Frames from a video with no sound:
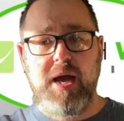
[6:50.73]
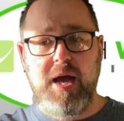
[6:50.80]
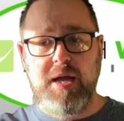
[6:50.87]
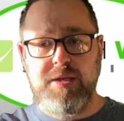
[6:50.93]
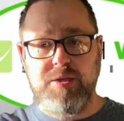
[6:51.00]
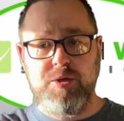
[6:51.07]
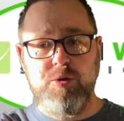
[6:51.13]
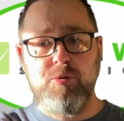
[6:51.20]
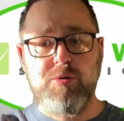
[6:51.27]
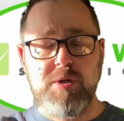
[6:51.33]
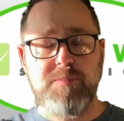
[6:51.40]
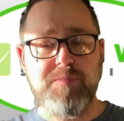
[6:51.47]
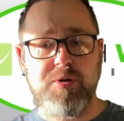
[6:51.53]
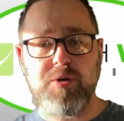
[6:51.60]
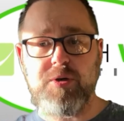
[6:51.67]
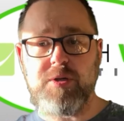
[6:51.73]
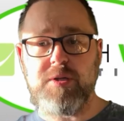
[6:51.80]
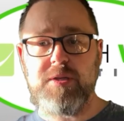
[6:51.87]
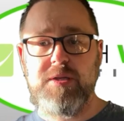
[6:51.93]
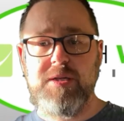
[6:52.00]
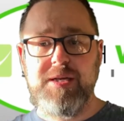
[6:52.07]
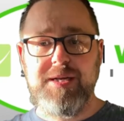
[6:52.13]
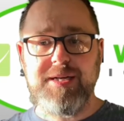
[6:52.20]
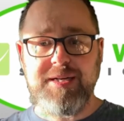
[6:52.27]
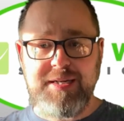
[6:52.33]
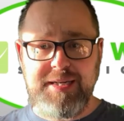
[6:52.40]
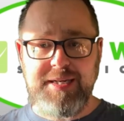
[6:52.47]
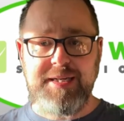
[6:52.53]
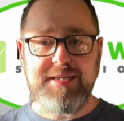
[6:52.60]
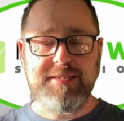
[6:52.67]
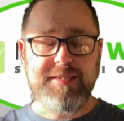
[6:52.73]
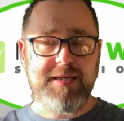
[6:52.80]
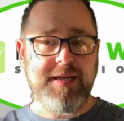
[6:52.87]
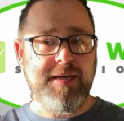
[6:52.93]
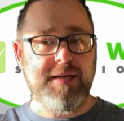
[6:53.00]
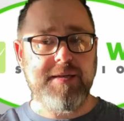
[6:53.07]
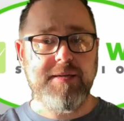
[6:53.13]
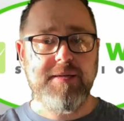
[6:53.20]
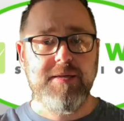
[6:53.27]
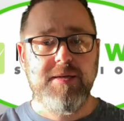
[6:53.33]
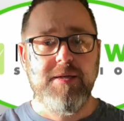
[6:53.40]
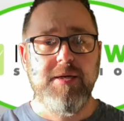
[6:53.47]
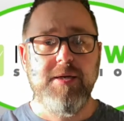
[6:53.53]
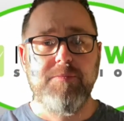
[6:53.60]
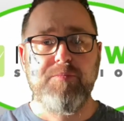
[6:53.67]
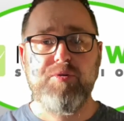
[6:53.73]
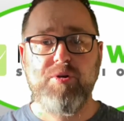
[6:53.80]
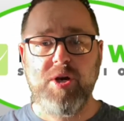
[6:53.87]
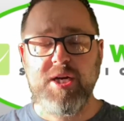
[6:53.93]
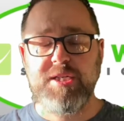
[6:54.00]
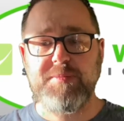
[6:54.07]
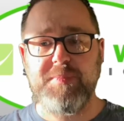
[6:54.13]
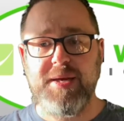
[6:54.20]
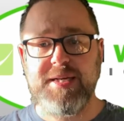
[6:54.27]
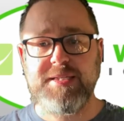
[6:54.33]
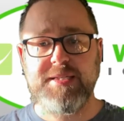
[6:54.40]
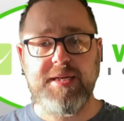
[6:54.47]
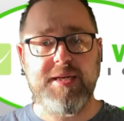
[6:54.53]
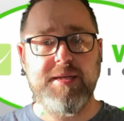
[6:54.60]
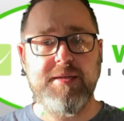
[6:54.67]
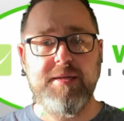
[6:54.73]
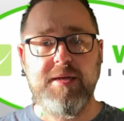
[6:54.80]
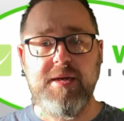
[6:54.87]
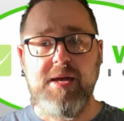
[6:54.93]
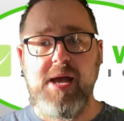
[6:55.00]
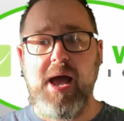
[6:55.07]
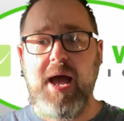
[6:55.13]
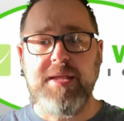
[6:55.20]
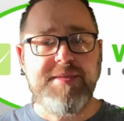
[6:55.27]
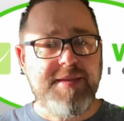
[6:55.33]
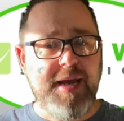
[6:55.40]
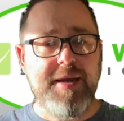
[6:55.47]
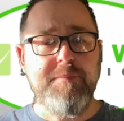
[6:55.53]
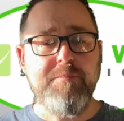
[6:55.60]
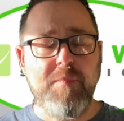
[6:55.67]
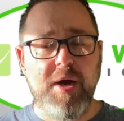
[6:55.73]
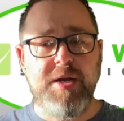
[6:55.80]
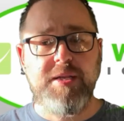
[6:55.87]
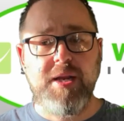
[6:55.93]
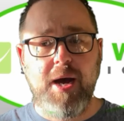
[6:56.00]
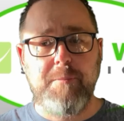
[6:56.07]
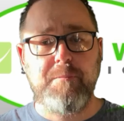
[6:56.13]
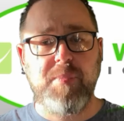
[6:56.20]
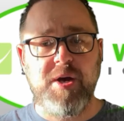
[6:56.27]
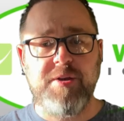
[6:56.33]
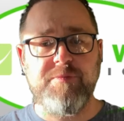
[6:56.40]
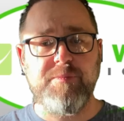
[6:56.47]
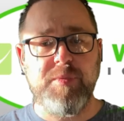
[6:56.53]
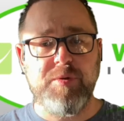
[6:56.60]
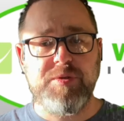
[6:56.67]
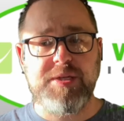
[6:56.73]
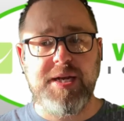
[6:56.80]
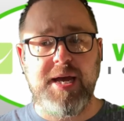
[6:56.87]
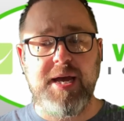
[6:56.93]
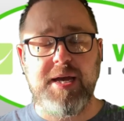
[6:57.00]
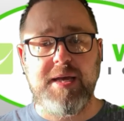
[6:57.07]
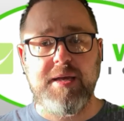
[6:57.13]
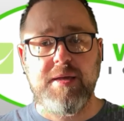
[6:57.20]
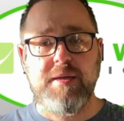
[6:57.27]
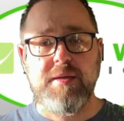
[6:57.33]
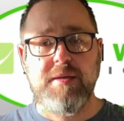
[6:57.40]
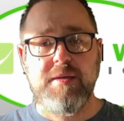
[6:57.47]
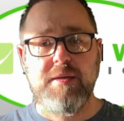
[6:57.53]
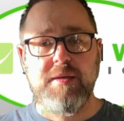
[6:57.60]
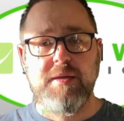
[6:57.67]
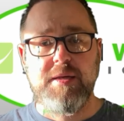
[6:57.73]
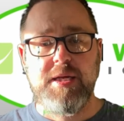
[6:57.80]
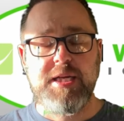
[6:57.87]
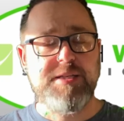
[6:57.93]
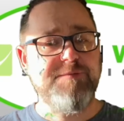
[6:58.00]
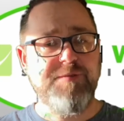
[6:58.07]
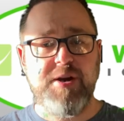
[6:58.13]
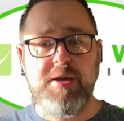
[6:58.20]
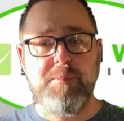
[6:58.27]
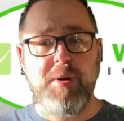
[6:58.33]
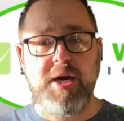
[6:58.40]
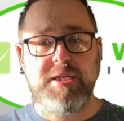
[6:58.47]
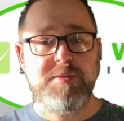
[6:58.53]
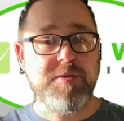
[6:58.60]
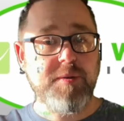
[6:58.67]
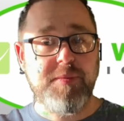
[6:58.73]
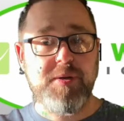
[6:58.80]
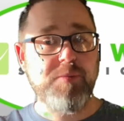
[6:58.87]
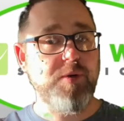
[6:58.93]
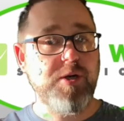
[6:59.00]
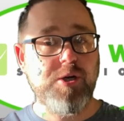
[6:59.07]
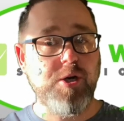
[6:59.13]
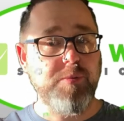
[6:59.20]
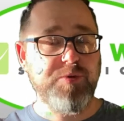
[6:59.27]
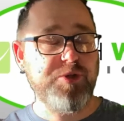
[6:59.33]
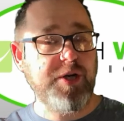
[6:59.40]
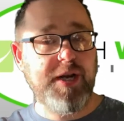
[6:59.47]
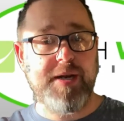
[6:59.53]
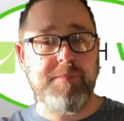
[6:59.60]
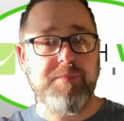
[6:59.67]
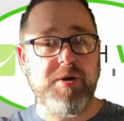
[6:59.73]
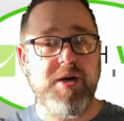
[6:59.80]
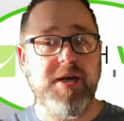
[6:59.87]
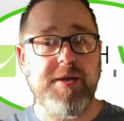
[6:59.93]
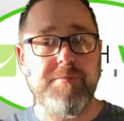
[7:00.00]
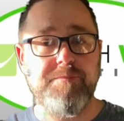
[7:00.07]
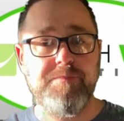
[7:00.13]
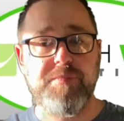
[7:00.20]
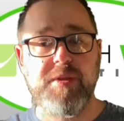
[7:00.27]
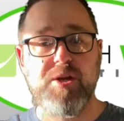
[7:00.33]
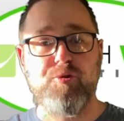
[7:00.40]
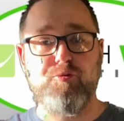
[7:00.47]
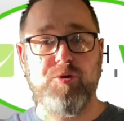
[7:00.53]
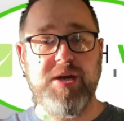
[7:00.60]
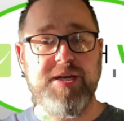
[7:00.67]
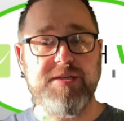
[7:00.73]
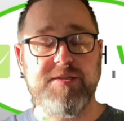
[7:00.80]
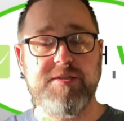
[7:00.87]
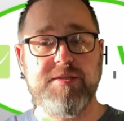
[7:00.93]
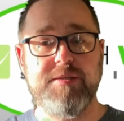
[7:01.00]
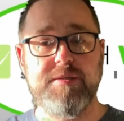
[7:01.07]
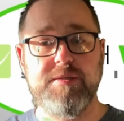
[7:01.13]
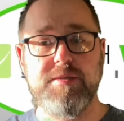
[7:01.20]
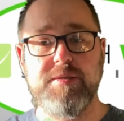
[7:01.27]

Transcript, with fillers: And you can pull leads in, prospects in, and they might not buy from you today. It's very possible. Some of them will come straight in and buy. Grace.